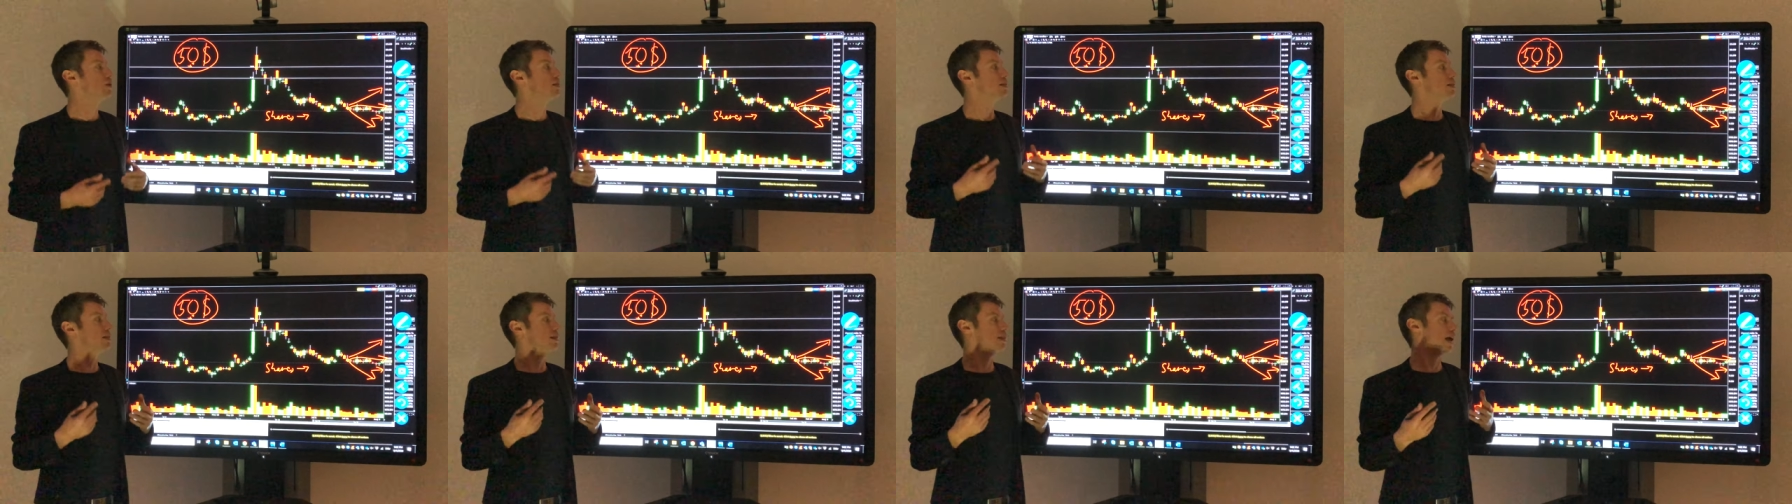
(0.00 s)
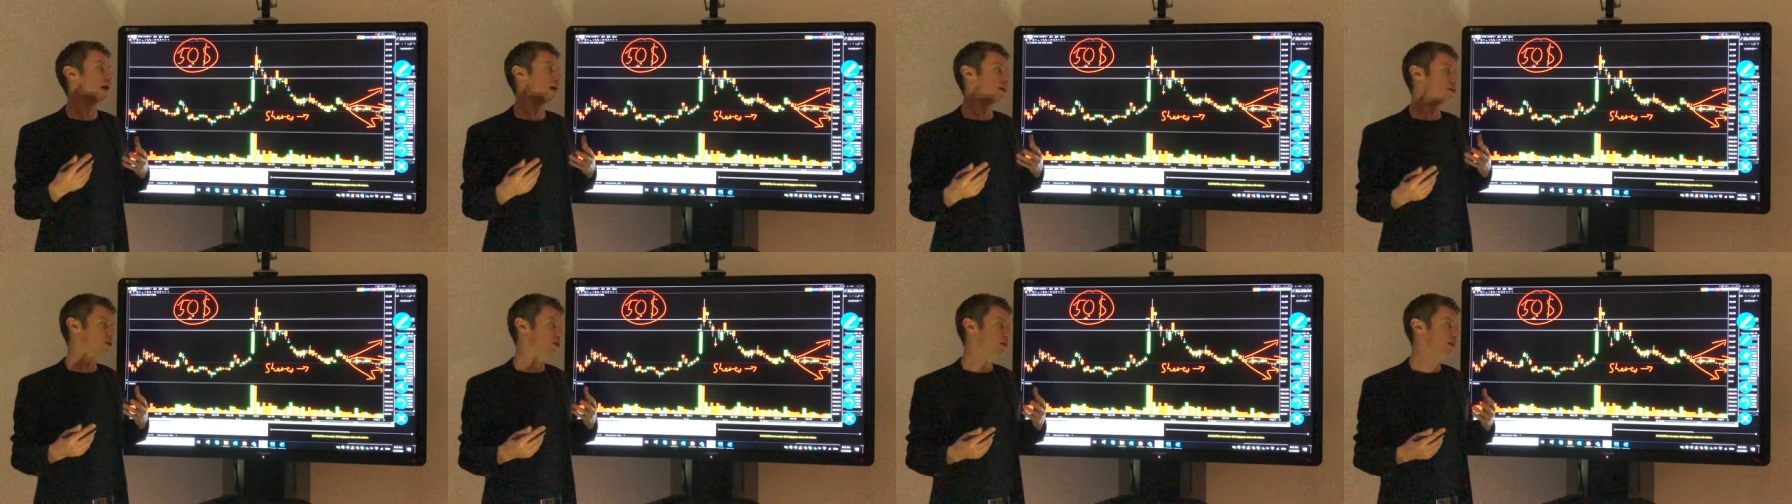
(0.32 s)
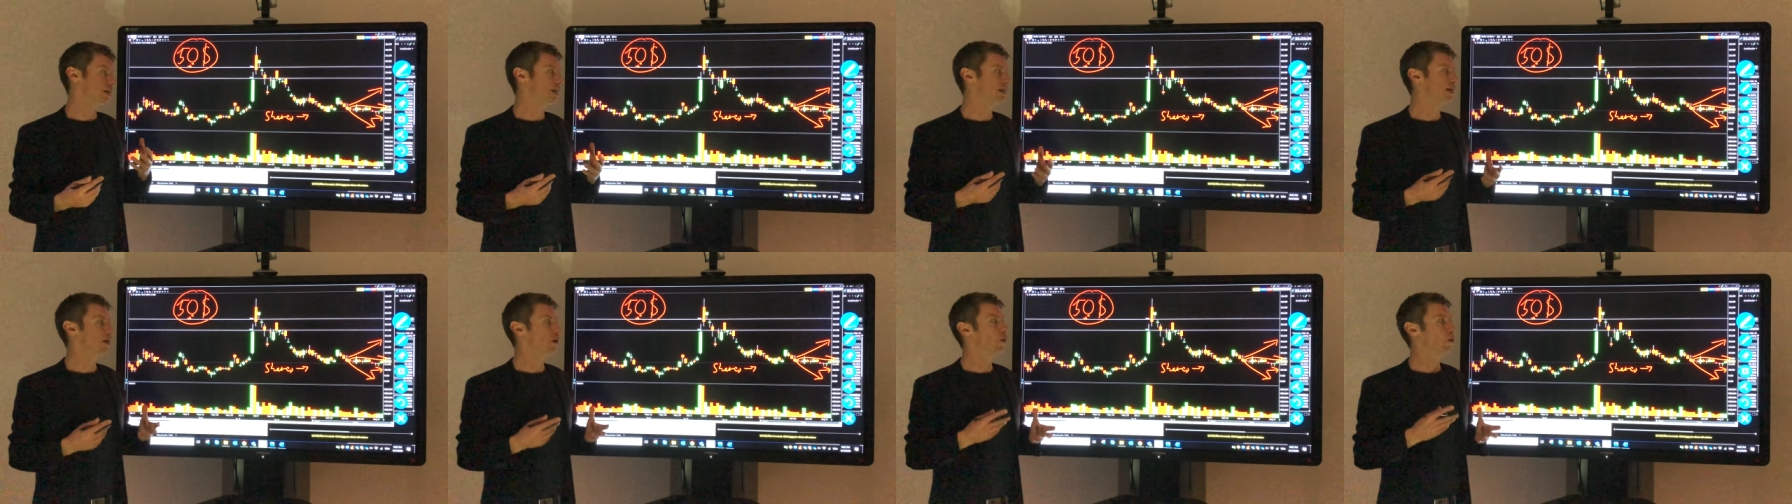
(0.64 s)
it's
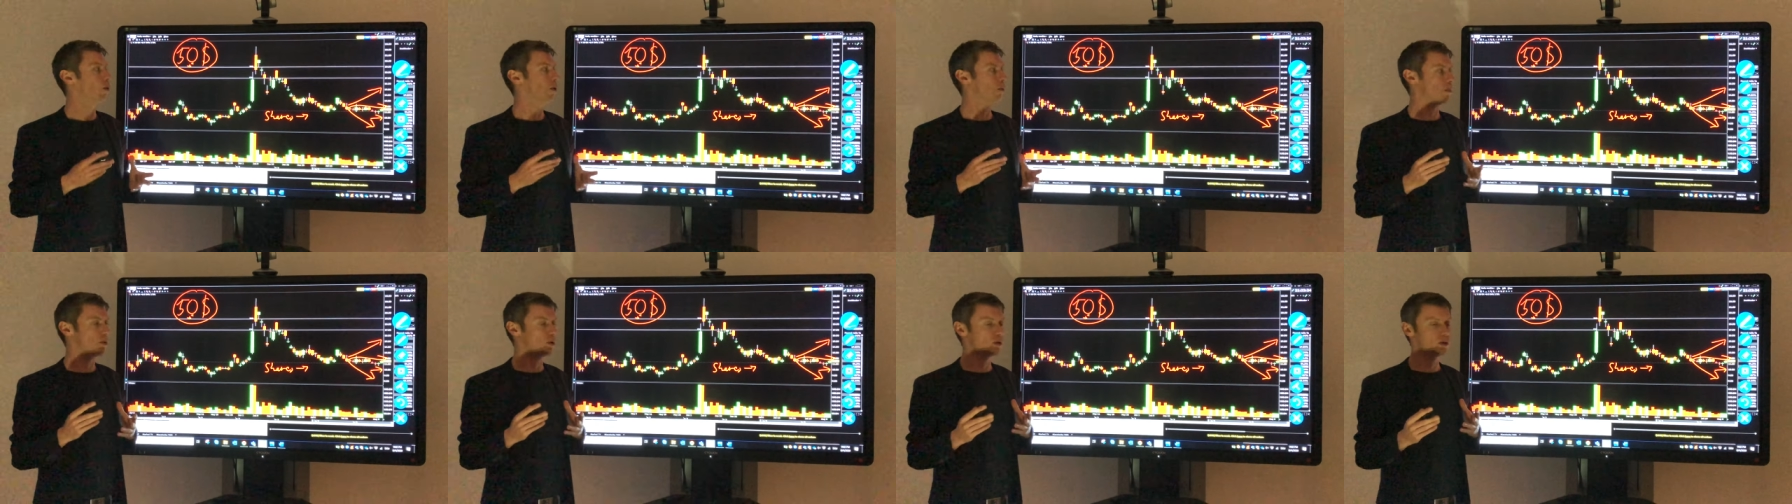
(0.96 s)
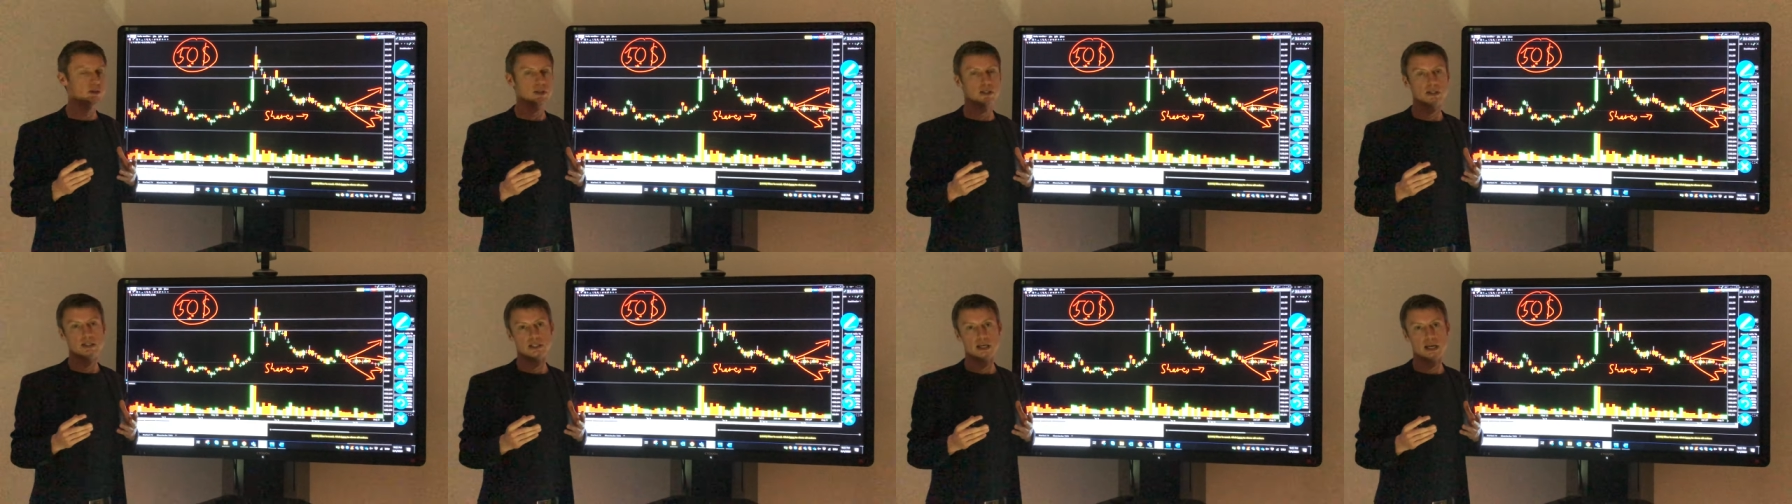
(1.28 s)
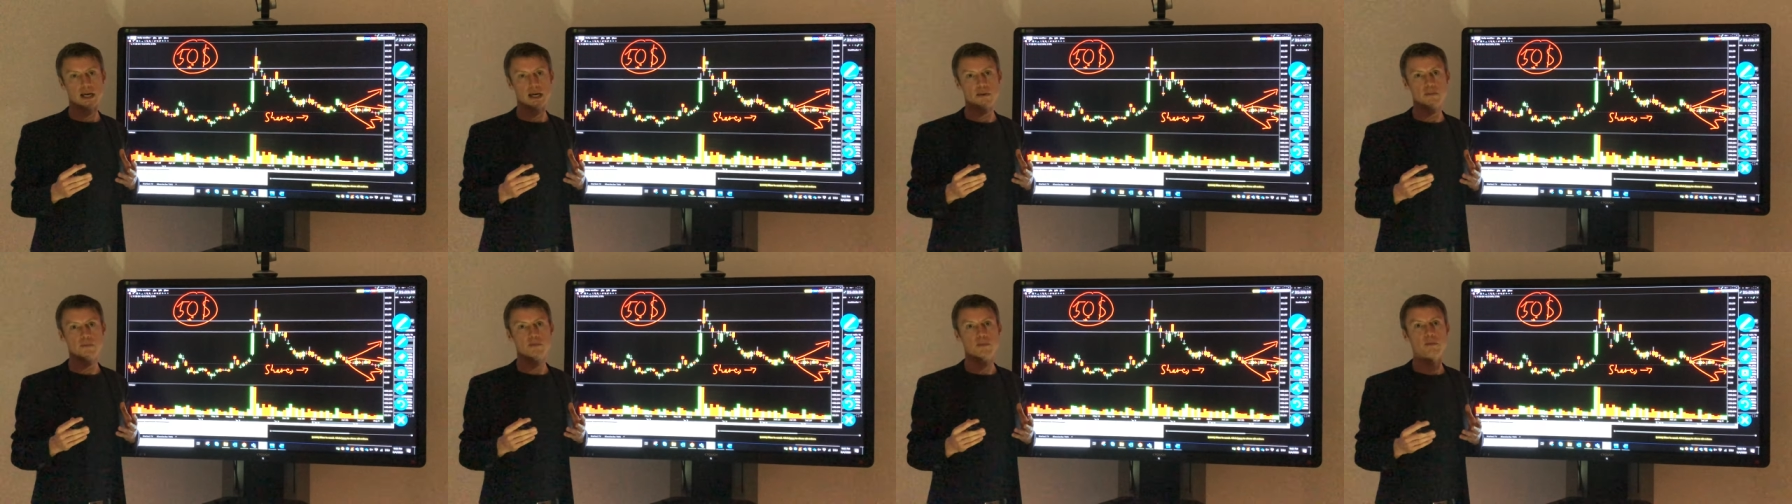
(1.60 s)
actually almost the
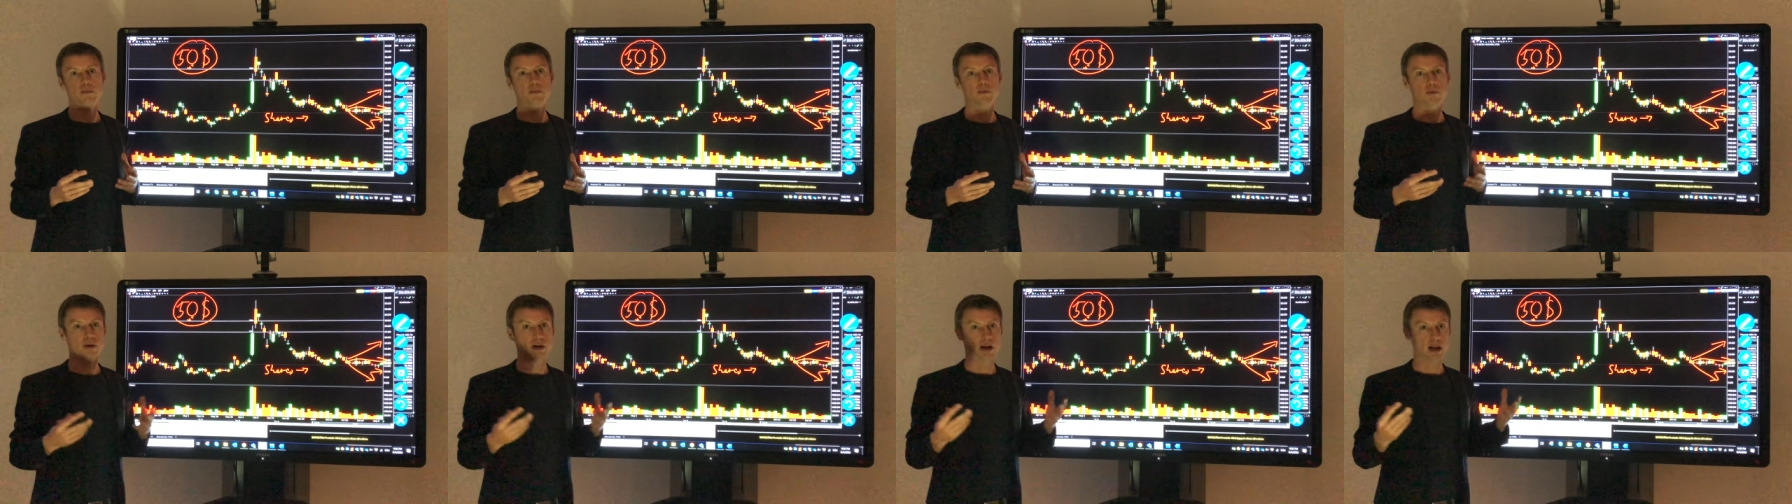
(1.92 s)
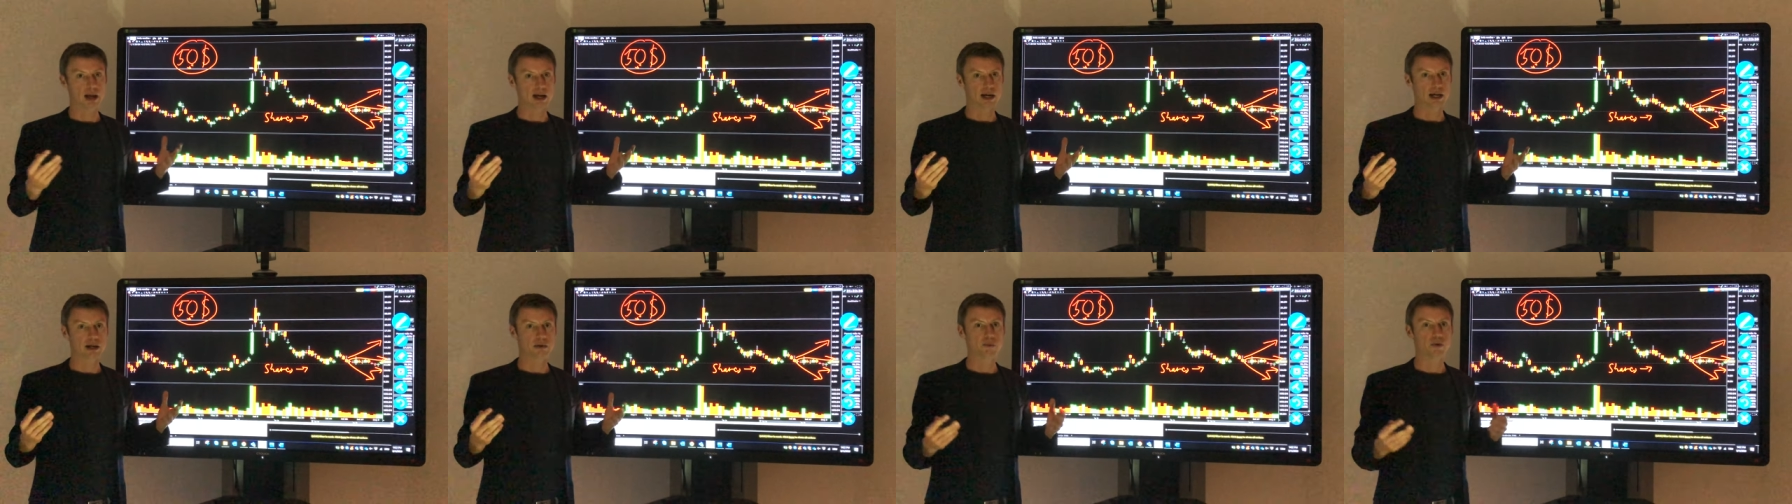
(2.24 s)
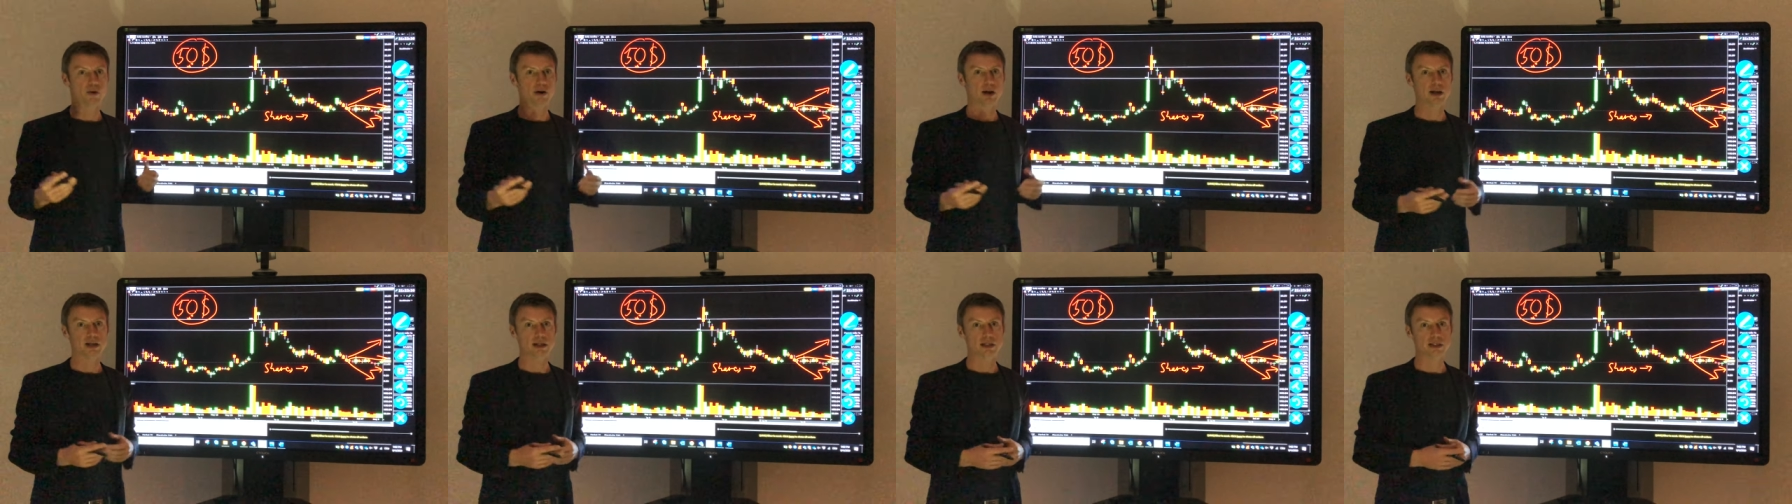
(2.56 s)
same like
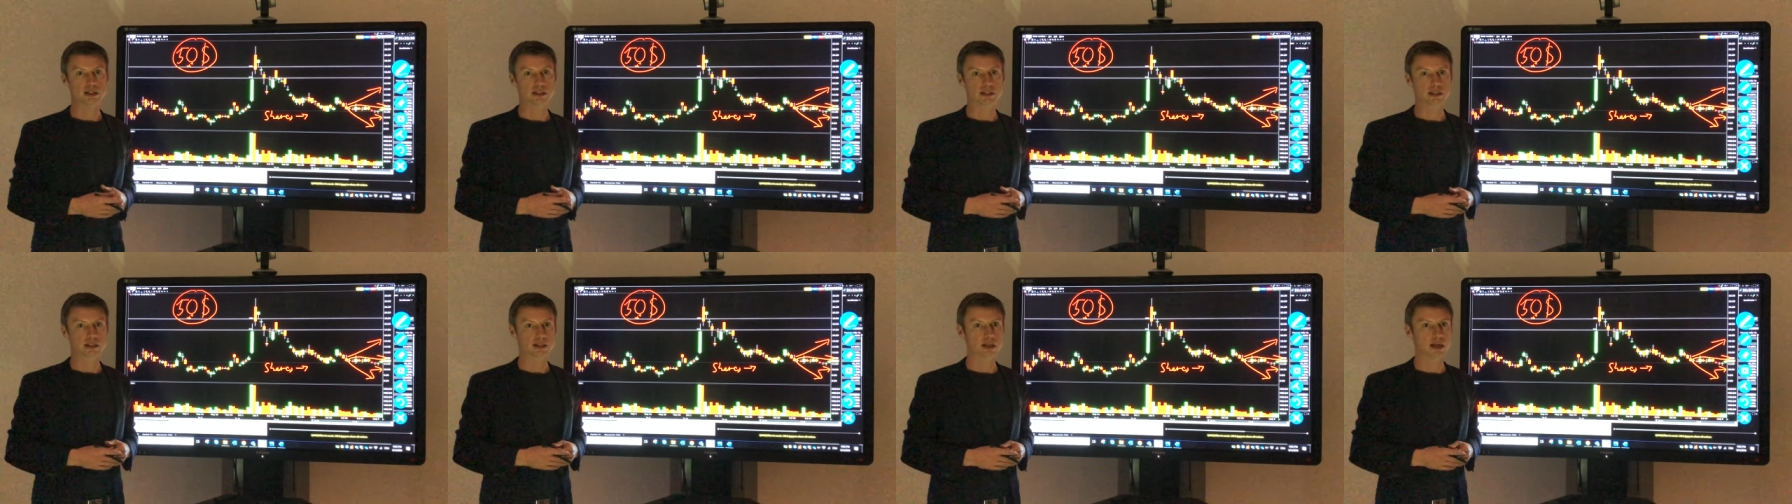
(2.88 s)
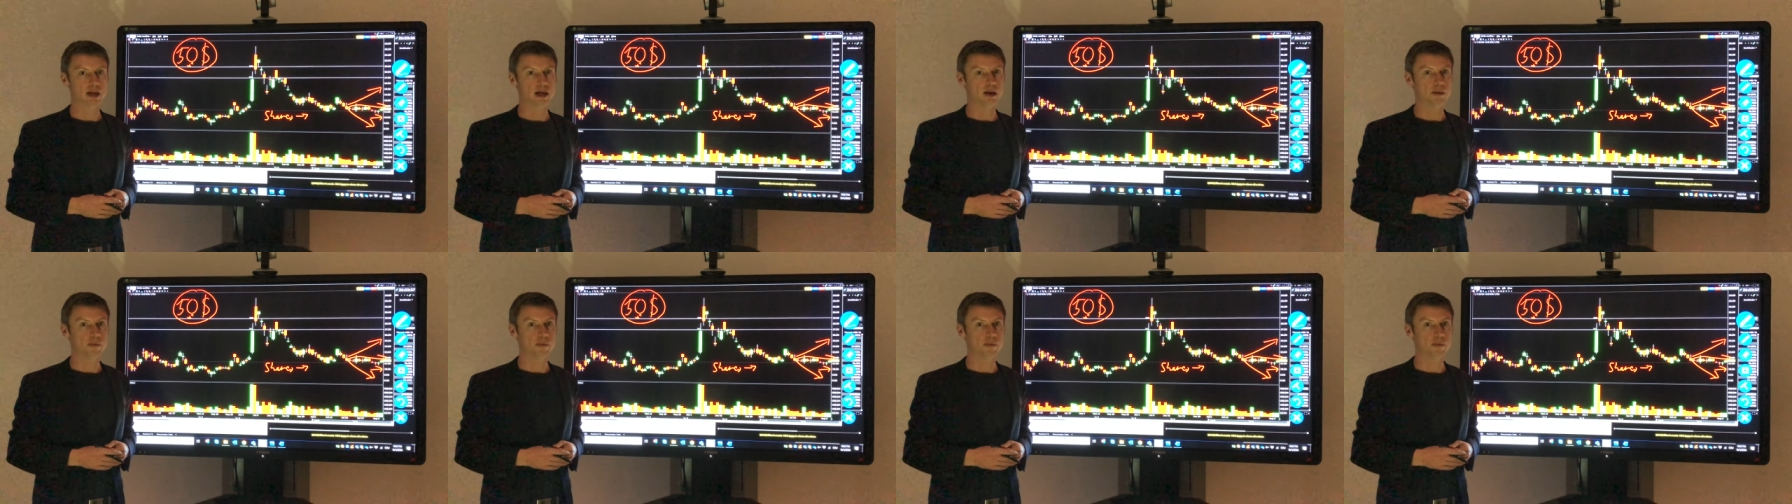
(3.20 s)
what I just